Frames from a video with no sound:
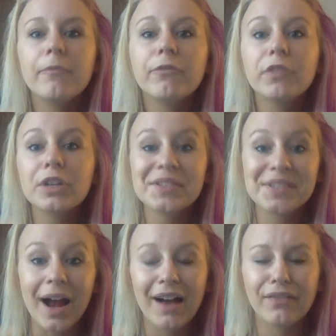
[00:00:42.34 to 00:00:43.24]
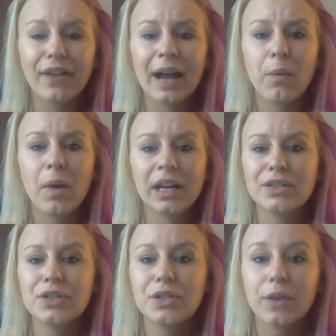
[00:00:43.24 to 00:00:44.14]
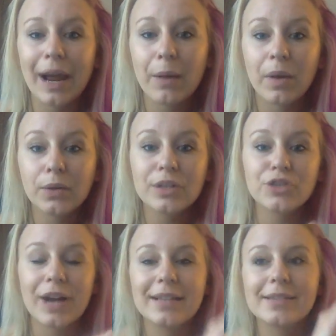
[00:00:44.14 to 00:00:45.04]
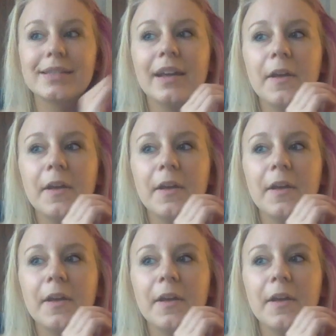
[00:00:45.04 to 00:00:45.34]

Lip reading: First off, I want to address